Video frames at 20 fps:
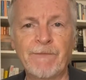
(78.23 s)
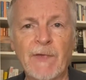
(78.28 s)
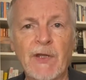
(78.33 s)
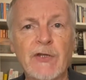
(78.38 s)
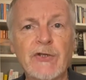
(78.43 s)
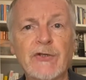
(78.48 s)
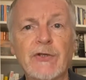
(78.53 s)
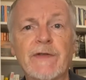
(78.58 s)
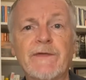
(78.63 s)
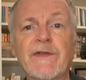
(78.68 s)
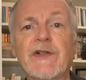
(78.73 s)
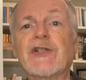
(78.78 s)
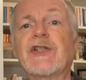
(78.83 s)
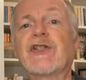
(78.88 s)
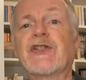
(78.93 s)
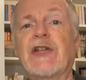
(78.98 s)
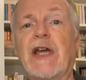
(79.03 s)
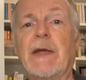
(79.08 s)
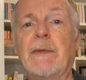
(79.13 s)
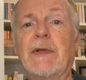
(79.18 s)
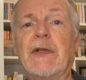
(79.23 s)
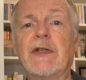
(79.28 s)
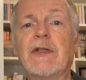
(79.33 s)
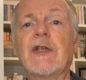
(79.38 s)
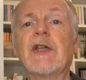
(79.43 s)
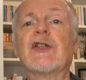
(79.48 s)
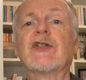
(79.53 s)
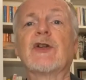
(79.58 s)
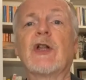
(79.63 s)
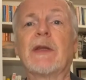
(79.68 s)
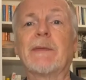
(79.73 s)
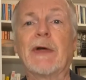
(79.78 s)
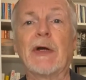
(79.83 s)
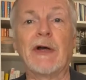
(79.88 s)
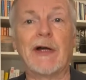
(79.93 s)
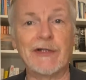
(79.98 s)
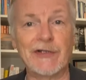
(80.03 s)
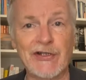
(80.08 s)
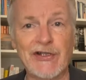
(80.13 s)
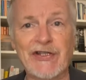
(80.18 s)
So the first assignment is all about
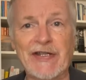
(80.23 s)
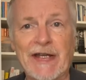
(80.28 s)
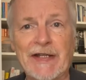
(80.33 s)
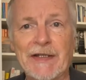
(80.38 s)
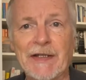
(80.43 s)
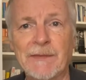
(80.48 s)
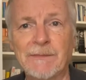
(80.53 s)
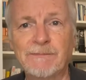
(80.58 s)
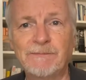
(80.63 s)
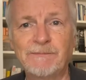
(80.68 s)
understanding.